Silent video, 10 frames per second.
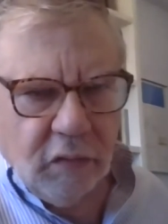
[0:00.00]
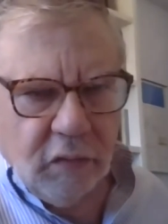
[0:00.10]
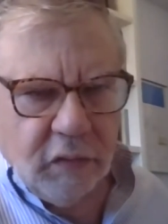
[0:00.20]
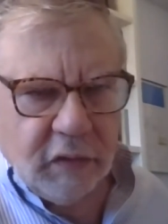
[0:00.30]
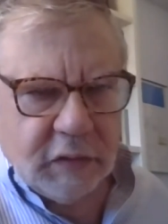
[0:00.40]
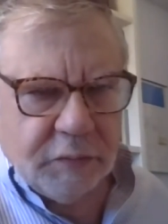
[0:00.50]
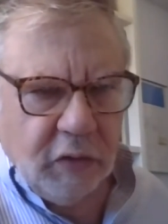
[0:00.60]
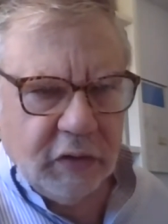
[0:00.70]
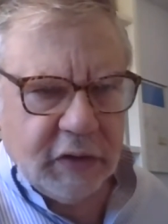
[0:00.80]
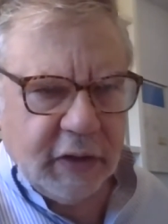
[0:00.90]
for this
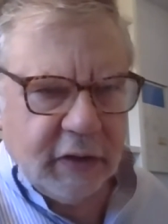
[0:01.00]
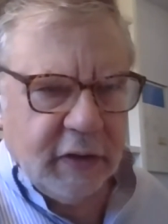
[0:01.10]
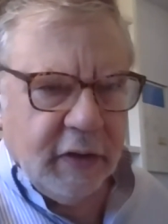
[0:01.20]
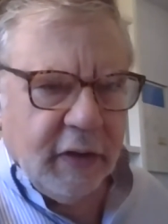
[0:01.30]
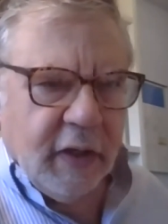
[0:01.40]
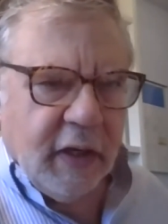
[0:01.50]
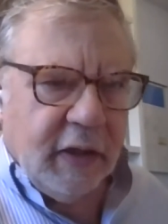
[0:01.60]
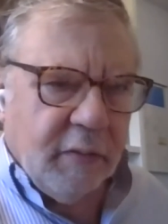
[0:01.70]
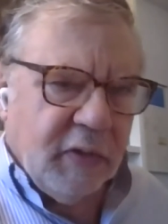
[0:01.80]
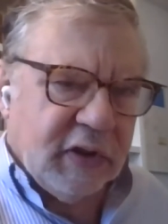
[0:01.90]
project,
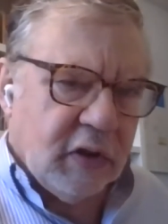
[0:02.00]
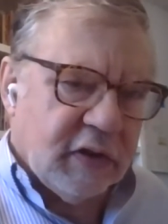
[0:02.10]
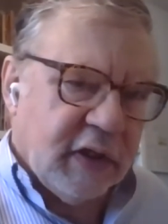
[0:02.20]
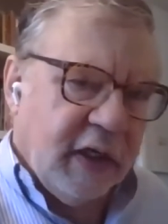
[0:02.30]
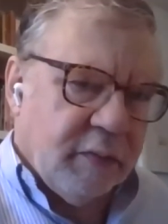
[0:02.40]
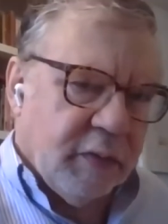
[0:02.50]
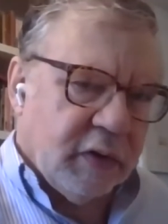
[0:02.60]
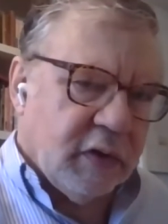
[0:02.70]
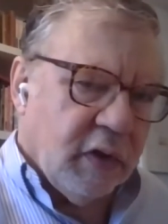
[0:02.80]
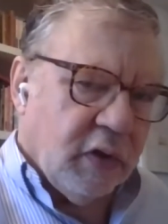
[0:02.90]
and the mission
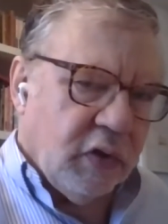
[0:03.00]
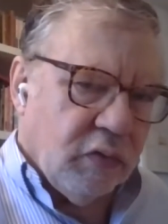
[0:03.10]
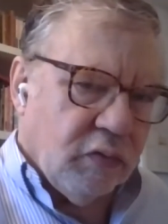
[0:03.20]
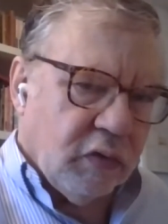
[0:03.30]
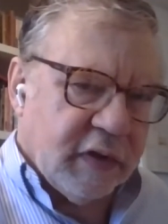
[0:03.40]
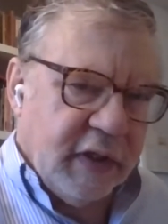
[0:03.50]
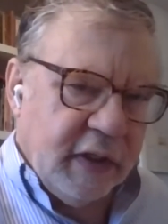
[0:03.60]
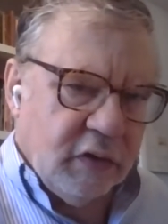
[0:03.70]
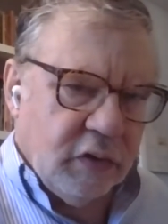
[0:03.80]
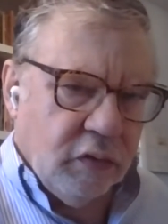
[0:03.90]
statement you will
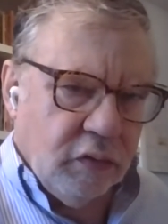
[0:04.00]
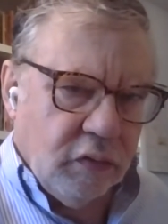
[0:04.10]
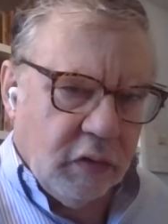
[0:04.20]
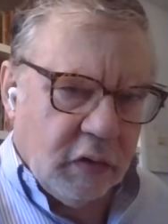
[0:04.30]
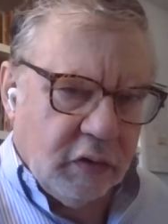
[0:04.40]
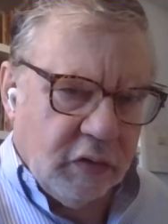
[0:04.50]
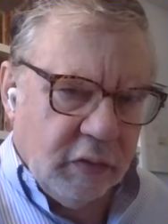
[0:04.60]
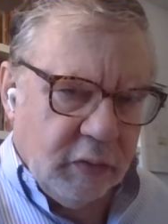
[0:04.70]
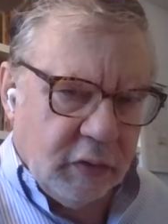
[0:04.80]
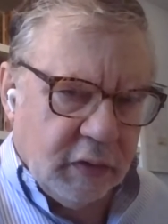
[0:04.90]
send to the
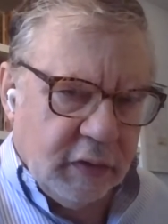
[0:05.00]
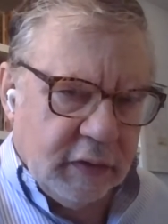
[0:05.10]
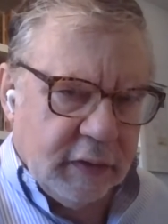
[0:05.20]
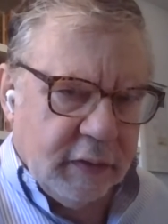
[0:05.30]
contributors.